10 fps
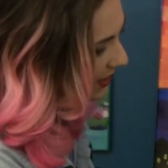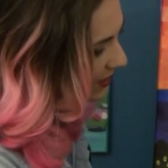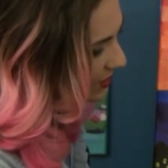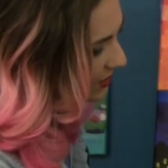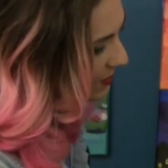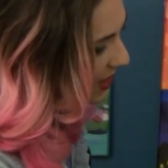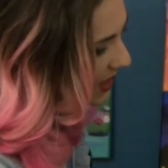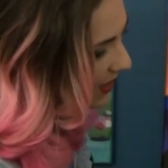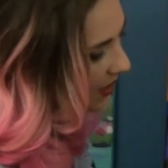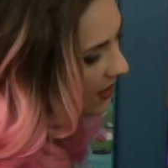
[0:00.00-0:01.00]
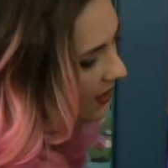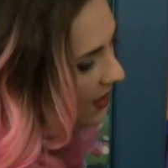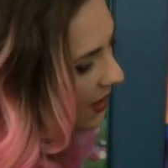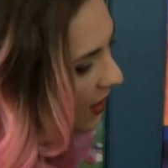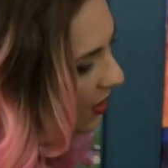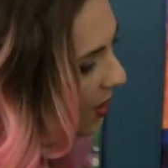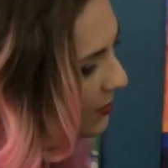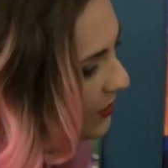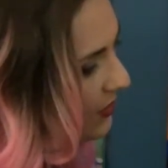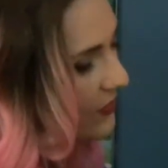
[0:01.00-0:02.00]
and just make a
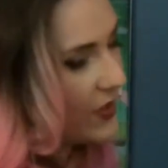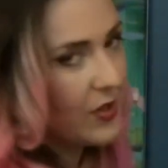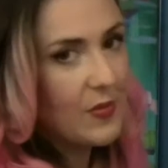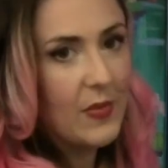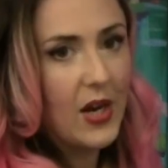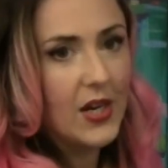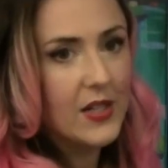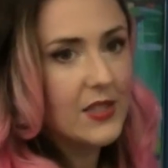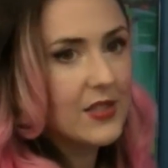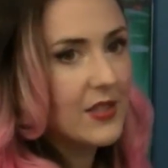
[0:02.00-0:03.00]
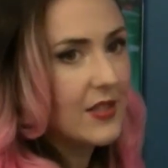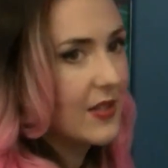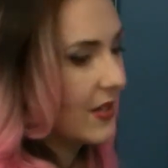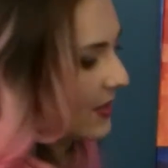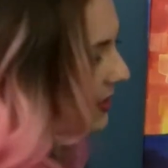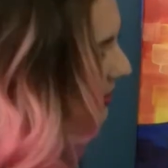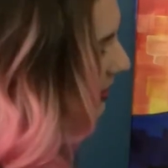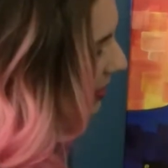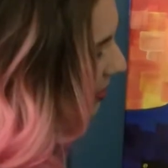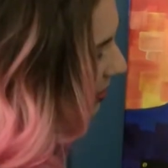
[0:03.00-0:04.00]
couple of little marks
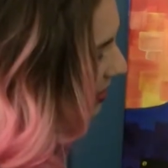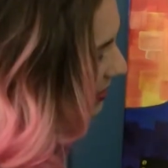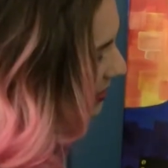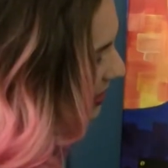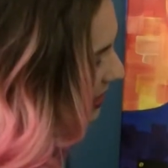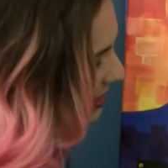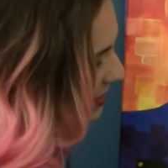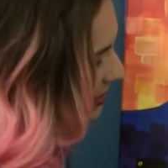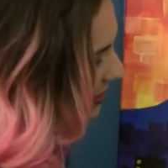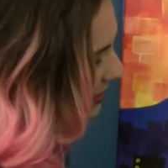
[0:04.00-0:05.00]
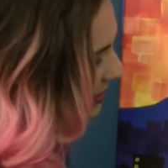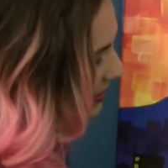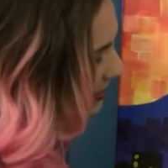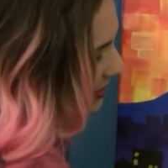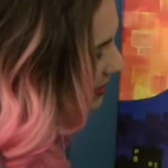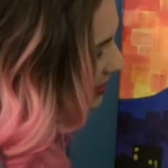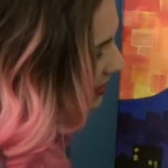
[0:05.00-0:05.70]
across the edge like this.